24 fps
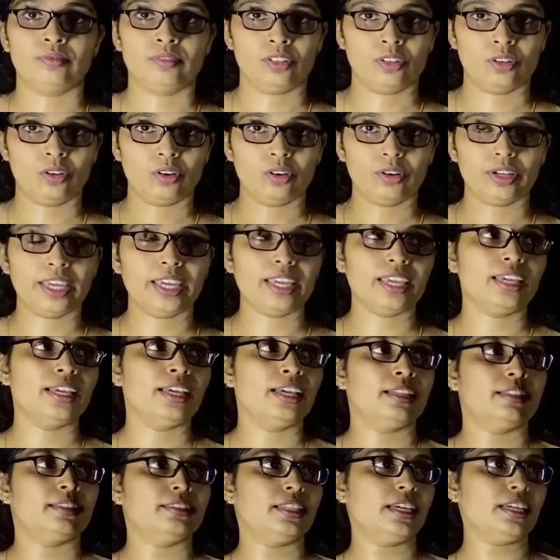Okay.
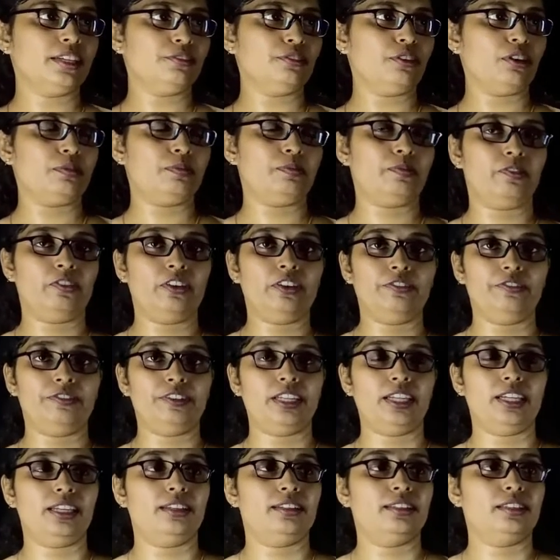Then for
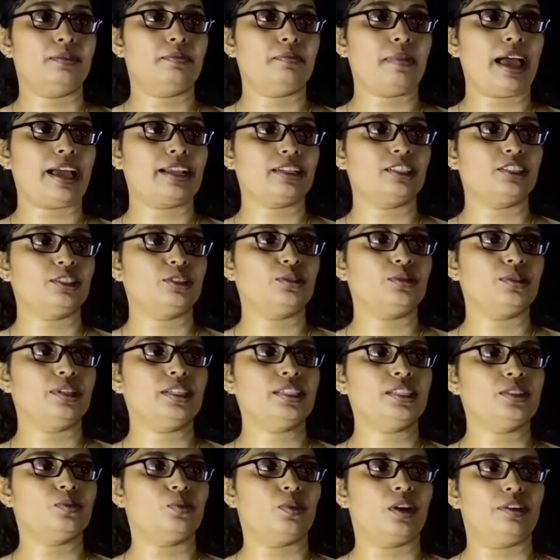15, the magnitude
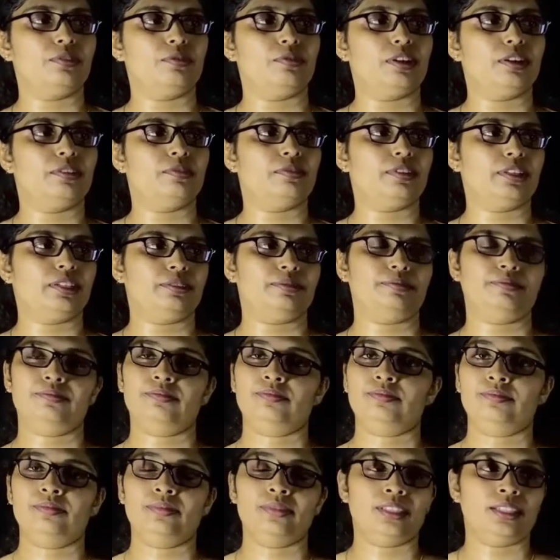is 1, 1, 1.
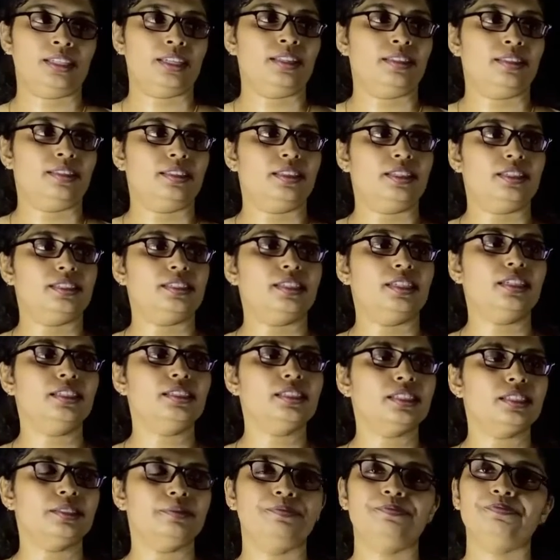This
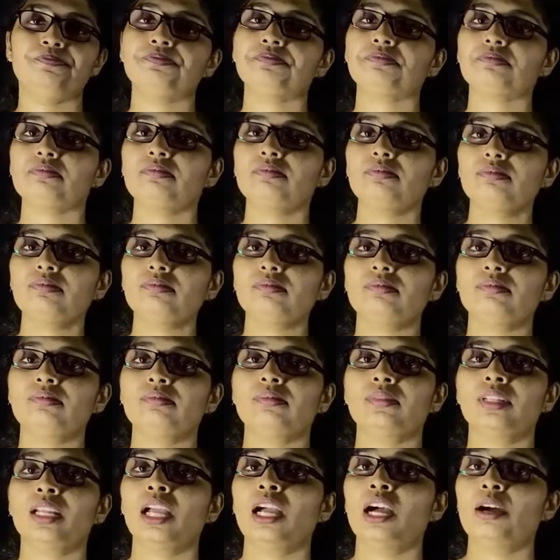is
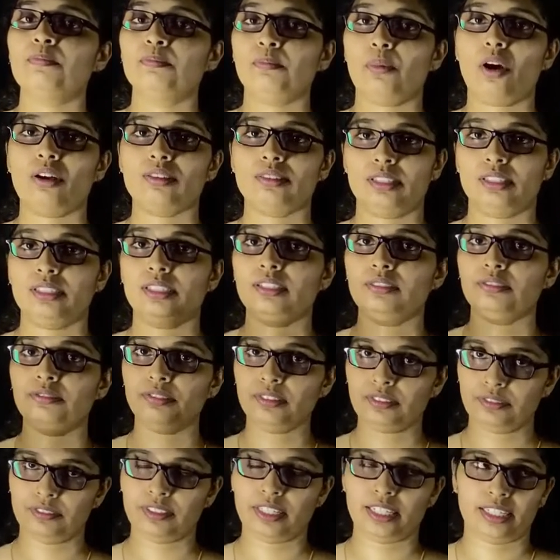positive
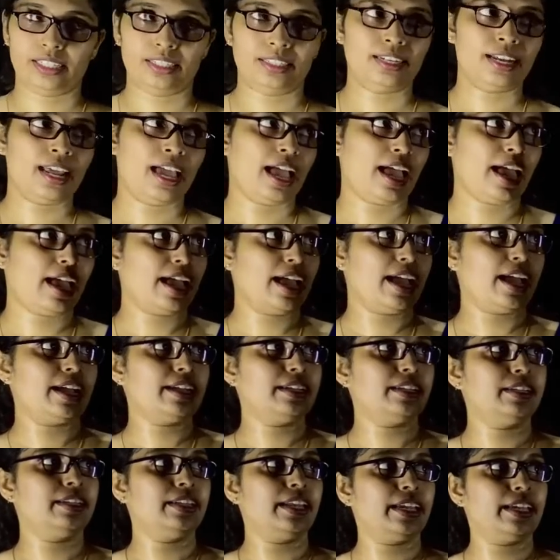15
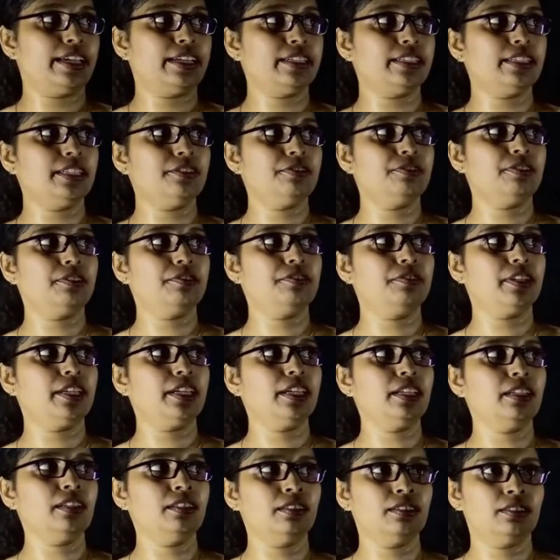and negative 15.
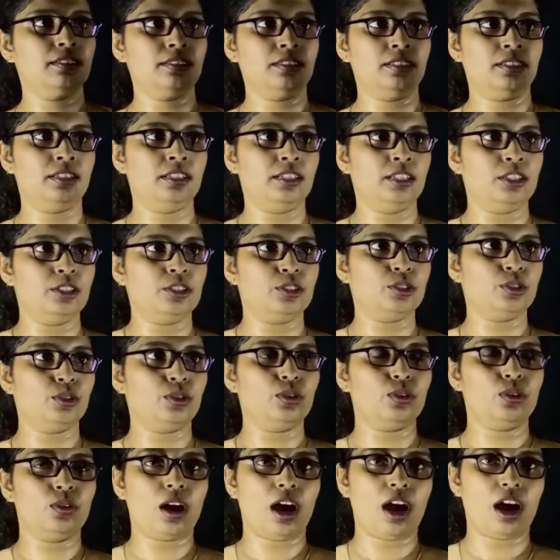
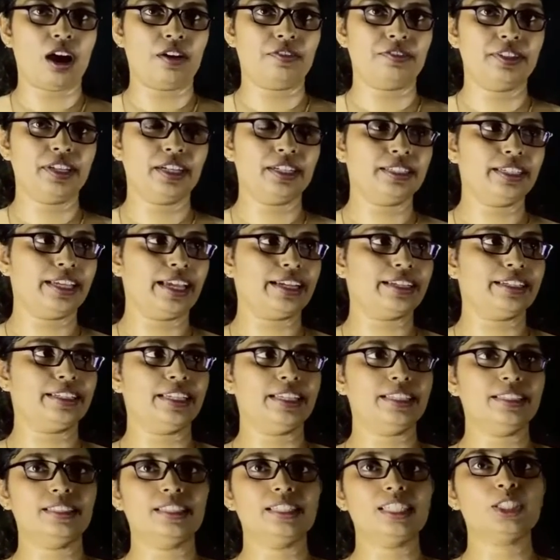So after
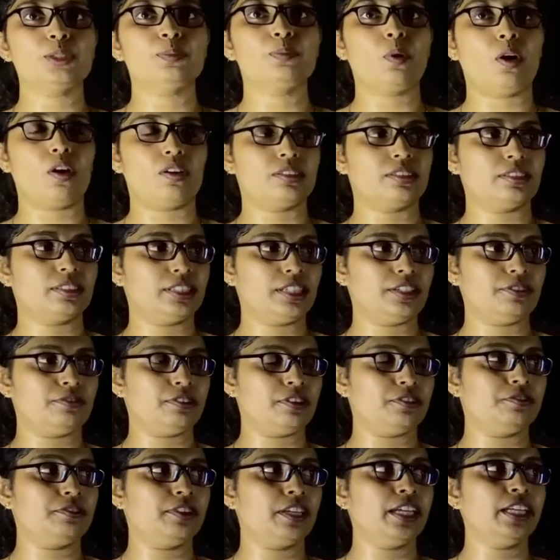getting this positive
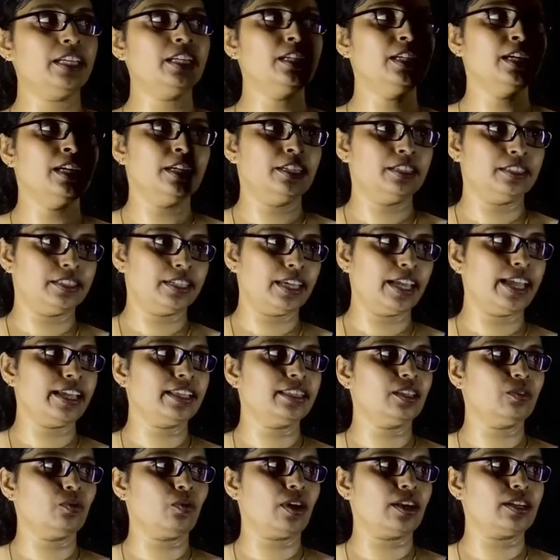15, take
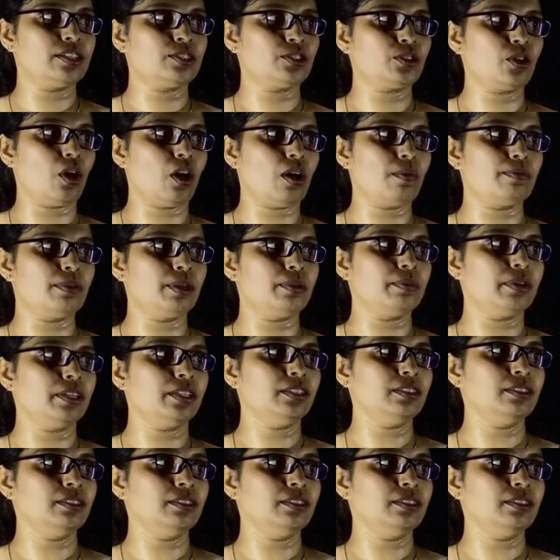the 1's complement,